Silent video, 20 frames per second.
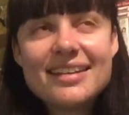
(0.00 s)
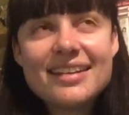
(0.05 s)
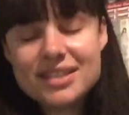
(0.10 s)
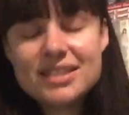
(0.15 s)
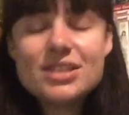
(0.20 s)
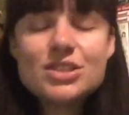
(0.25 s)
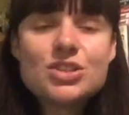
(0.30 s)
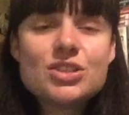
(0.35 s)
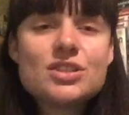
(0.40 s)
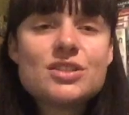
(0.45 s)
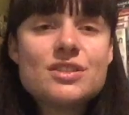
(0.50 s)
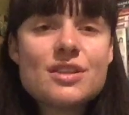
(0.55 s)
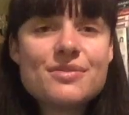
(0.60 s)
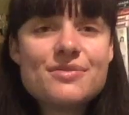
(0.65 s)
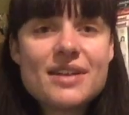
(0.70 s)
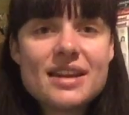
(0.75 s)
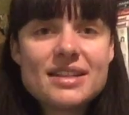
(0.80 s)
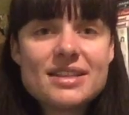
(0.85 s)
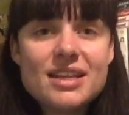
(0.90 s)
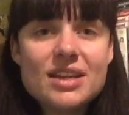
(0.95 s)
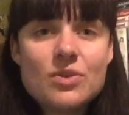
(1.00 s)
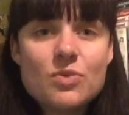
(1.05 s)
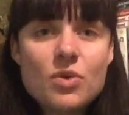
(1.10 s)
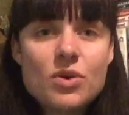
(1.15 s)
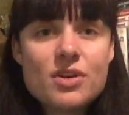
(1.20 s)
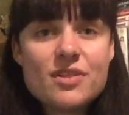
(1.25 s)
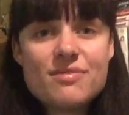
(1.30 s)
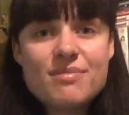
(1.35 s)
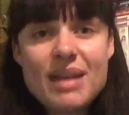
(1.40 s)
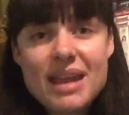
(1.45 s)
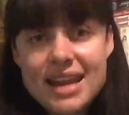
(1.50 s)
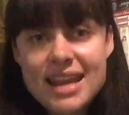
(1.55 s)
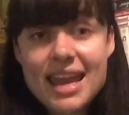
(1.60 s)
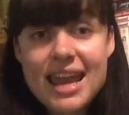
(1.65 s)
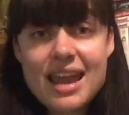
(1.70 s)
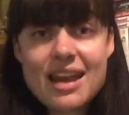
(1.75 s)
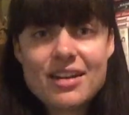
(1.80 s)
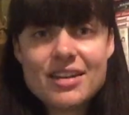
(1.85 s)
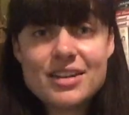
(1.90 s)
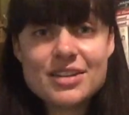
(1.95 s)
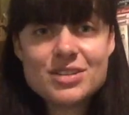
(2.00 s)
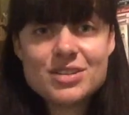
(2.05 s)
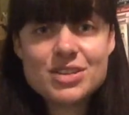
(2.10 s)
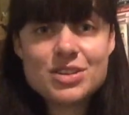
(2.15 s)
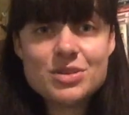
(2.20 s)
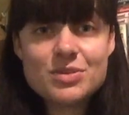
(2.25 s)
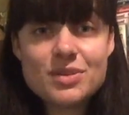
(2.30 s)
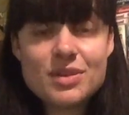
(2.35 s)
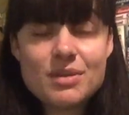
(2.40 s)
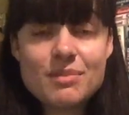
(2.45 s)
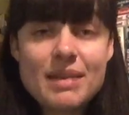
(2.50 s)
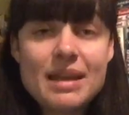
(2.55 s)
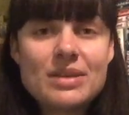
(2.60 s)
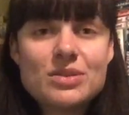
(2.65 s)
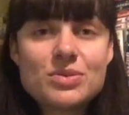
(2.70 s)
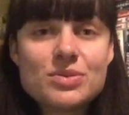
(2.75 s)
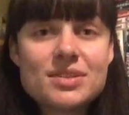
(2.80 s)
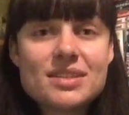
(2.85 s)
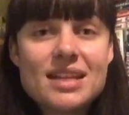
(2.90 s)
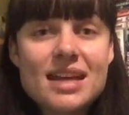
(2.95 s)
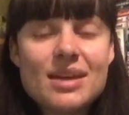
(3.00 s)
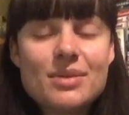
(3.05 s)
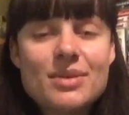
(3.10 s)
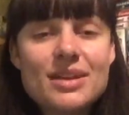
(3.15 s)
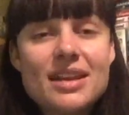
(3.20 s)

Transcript: This is just affecting one of many areas to do with your mental state.